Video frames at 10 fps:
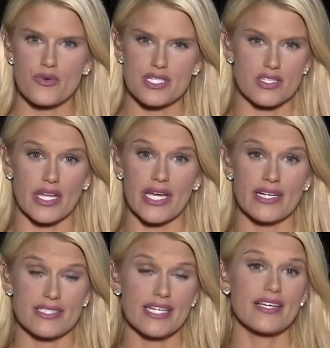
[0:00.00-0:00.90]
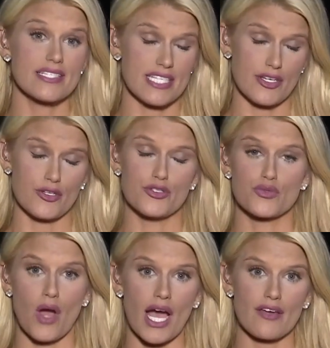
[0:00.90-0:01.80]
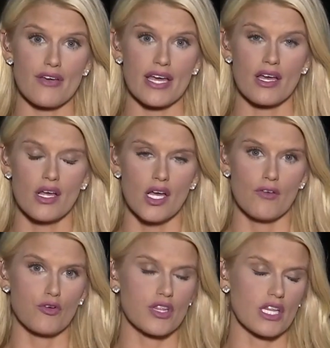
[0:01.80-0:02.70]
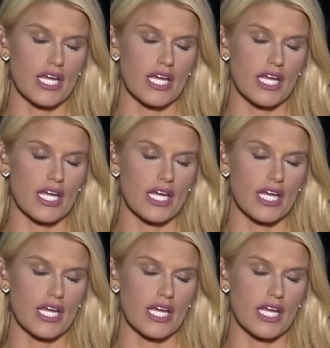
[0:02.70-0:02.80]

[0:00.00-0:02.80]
his lane did continue driving. For the